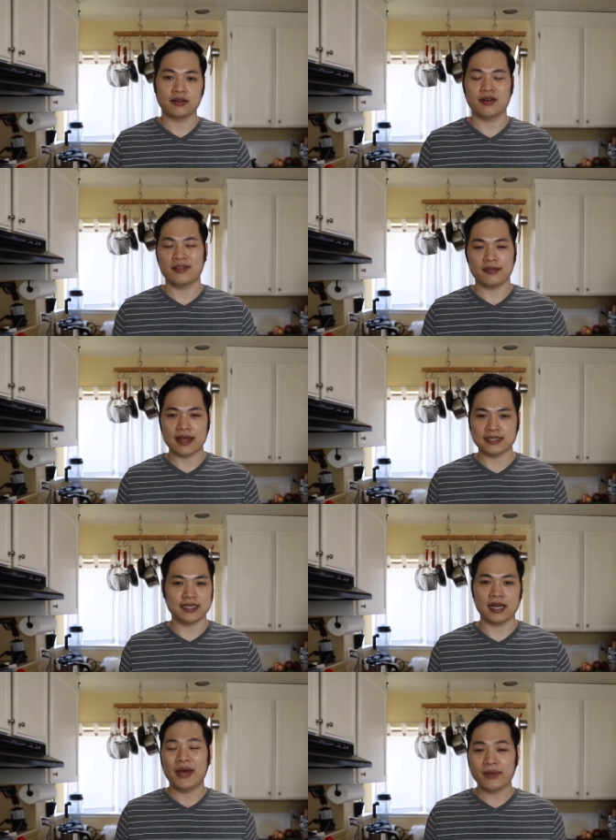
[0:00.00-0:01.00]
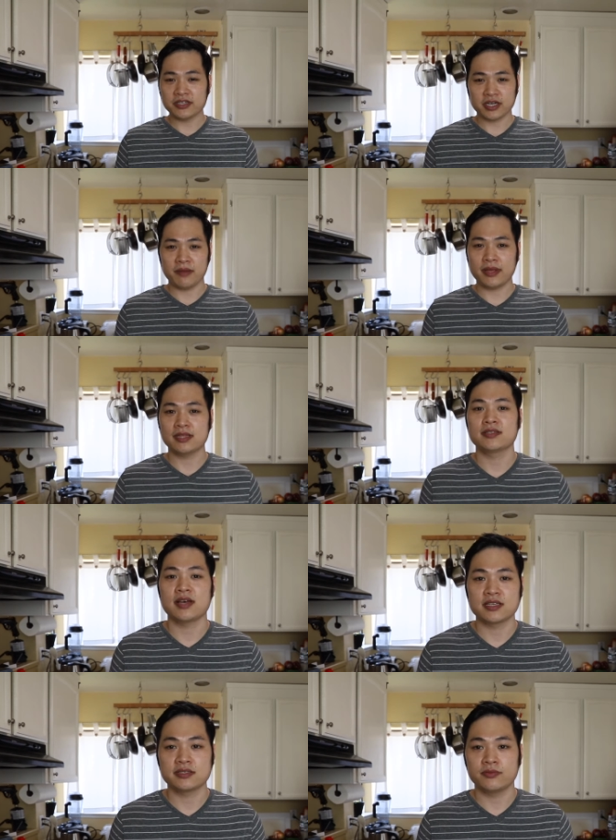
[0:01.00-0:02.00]
And that's it. I'm not trying to make the
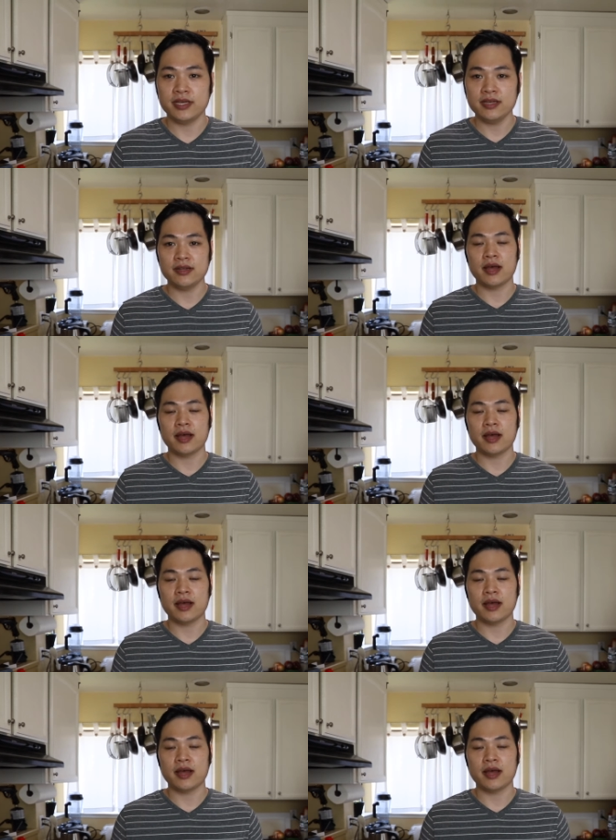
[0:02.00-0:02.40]
sauce sweet.